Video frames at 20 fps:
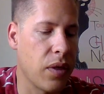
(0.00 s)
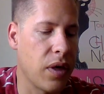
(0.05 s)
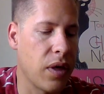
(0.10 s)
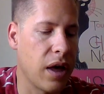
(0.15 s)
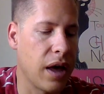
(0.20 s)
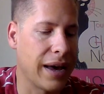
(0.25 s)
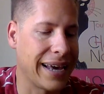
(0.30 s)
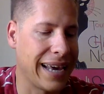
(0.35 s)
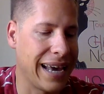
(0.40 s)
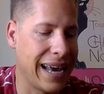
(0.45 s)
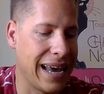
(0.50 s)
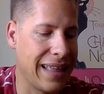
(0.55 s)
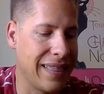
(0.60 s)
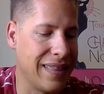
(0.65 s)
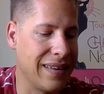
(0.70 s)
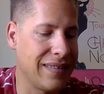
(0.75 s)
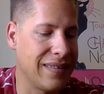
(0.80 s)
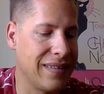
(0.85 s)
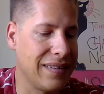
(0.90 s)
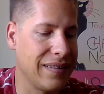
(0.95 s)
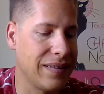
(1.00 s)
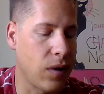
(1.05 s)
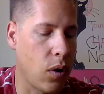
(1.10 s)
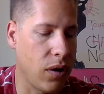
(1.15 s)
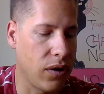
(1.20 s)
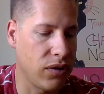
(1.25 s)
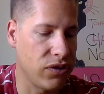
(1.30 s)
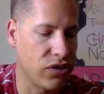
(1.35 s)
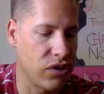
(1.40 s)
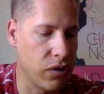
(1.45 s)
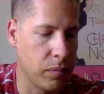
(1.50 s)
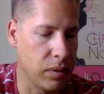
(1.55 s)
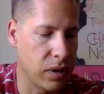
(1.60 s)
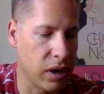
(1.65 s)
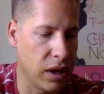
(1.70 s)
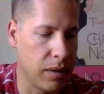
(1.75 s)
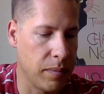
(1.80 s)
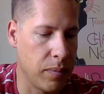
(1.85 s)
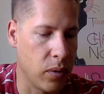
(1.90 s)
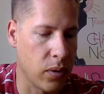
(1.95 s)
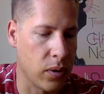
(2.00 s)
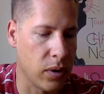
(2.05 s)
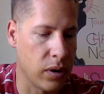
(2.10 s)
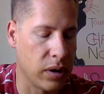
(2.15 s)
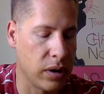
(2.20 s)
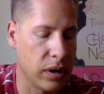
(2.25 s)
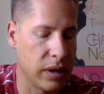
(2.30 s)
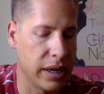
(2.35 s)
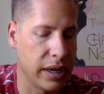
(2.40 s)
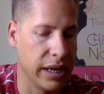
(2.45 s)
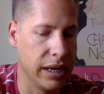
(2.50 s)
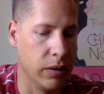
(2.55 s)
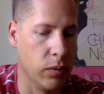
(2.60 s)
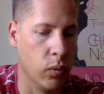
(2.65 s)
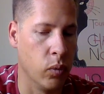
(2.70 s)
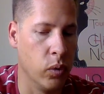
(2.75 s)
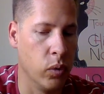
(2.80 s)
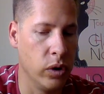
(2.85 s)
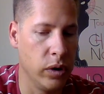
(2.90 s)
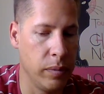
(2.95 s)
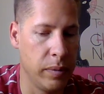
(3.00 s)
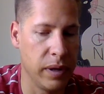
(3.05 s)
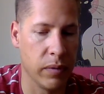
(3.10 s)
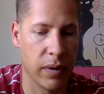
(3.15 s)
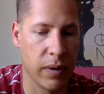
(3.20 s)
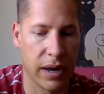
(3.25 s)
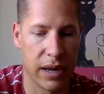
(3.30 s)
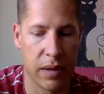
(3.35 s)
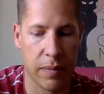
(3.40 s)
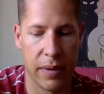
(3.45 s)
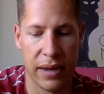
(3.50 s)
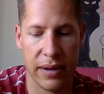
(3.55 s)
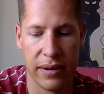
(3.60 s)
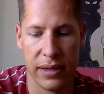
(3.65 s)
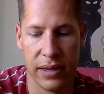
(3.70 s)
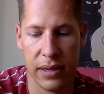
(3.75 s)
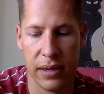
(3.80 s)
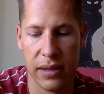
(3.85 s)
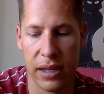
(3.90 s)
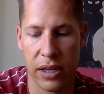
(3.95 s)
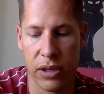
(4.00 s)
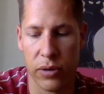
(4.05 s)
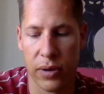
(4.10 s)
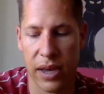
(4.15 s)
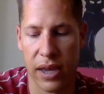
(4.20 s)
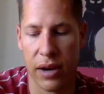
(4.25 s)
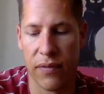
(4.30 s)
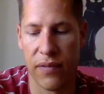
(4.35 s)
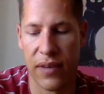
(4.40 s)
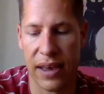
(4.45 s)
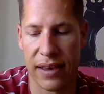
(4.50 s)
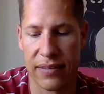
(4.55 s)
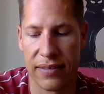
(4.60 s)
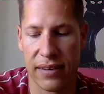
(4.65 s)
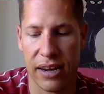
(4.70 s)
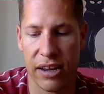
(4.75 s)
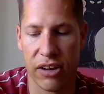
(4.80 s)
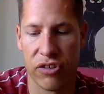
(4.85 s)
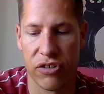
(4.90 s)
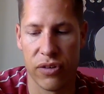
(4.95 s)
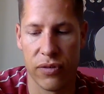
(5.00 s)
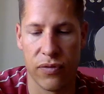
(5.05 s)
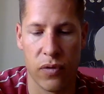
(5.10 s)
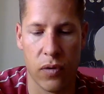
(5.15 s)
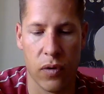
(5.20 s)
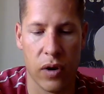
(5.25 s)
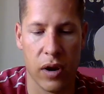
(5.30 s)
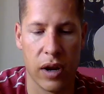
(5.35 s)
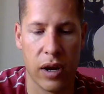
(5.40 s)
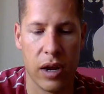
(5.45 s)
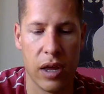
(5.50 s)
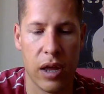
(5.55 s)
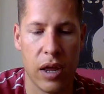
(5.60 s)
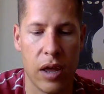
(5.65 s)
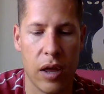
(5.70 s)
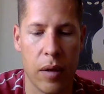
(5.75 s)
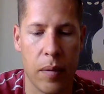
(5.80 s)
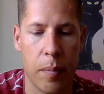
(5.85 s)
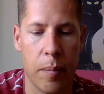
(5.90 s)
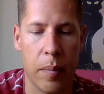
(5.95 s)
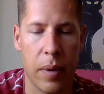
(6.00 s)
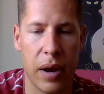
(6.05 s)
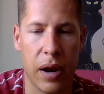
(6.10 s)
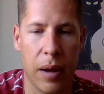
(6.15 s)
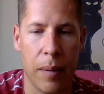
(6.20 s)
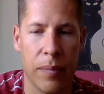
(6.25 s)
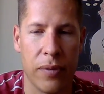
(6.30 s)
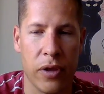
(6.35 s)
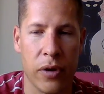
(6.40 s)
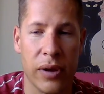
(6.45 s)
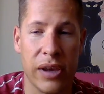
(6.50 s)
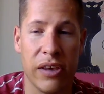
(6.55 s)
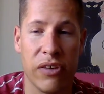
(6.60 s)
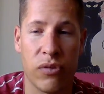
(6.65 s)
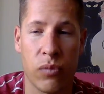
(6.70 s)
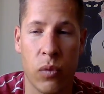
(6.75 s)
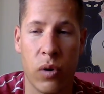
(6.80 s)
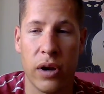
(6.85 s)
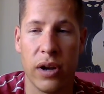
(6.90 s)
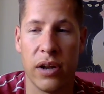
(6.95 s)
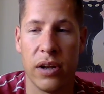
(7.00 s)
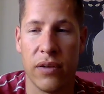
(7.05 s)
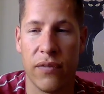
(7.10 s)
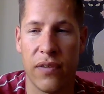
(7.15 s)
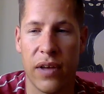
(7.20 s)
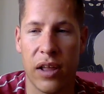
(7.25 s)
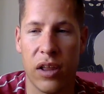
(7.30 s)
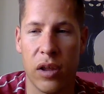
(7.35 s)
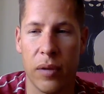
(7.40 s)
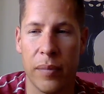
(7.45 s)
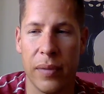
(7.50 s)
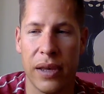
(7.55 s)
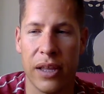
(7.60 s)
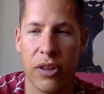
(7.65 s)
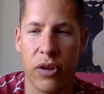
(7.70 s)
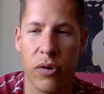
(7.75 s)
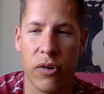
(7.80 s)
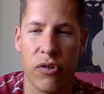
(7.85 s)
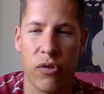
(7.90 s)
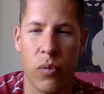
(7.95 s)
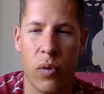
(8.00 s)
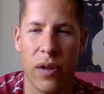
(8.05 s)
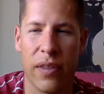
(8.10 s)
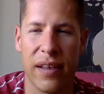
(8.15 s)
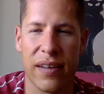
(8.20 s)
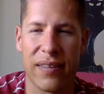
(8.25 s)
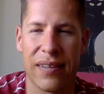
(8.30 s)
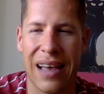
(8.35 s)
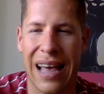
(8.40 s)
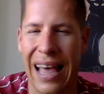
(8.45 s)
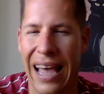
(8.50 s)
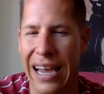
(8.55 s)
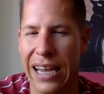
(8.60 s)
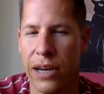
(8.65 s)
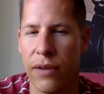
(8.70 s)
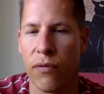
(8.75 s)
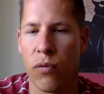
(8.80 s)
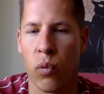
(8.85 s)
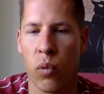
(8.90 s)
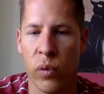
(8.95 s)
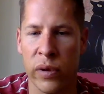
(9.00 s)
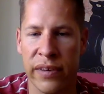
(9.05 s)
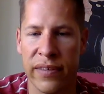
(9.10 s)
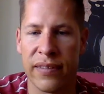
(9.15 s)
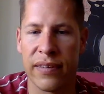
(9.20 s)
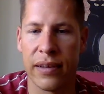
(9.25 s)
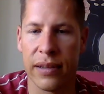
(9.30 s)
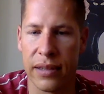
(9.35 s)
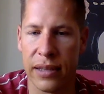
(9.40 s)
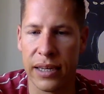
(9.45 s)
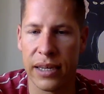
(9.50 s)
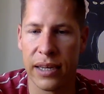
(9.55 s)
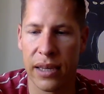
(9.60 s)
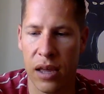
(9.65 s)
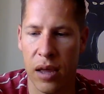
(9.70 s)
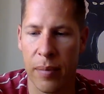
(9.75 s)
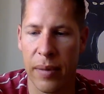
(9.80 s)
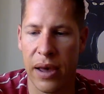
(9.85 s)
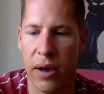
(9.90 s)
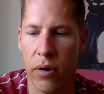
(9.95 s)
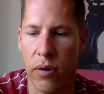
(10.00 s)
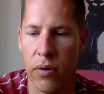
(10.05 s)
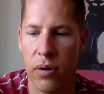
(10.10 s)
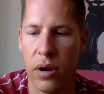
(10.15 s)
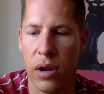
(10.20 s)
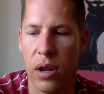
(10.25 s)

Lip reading: again, this is also blood-borne. It would be recommended that you get a vaccination for it, but there is one in development. There is one that's kind of recently come out,